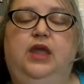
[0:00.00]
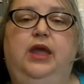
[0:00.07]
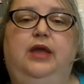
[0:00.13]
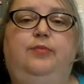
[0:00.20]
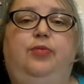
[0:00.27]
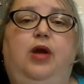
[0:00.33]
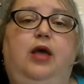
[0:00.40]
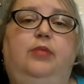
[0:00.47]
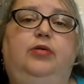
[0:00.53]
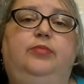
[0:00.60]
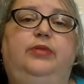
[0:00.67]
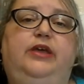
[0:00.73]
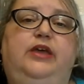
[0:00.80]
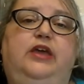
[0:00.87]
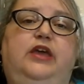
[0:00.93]
And
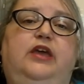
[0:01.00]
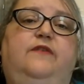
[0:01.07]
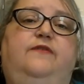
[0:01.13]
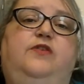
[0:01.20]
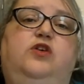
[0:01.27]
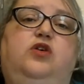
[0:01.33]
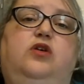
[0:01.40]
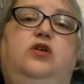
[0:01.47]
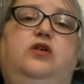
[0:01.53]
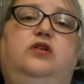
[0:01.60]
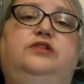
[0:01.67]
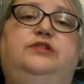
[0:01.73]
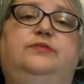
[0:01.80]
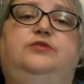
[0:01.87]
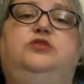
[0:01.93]
probably if
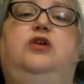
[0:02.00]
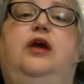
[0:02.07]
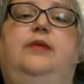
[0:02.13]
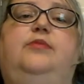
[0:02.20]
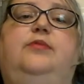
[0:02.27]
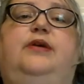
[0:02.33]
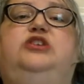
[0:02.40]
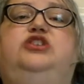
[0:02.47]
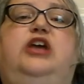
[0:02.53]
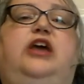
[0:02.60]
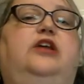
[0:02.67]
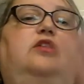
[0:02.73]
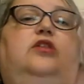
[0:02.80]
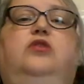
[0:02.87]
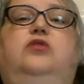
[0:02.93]
you're subscribed to my
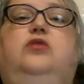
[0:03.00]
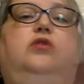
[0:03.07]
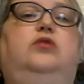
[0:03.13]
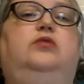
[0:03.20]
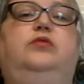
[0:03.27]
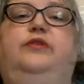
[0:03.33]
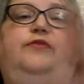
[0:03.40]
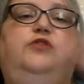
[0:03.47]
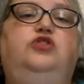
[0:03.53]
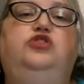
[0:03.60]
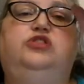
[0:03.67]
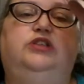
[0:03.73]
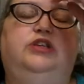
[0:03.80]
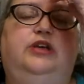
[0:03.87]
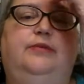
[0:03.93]
channel, or if you
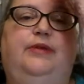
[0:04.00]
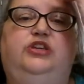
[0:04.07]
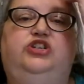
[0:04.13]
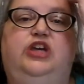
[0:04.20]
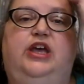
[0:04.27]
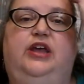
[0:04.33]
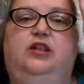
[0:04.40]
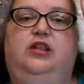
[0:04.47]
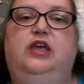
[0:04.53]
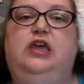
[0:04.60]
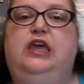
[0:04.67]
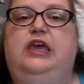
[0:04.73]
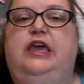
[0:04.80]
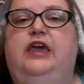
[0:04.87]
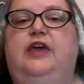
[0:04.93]
just look at my channel,
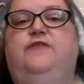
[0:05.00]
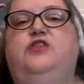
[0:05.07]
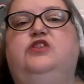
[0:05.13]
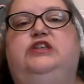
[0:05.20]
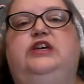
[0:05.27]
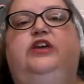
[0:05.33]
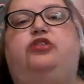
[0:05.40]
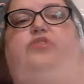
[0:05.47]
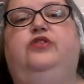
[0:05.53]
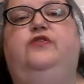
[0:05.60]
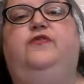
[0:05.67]
if you dig through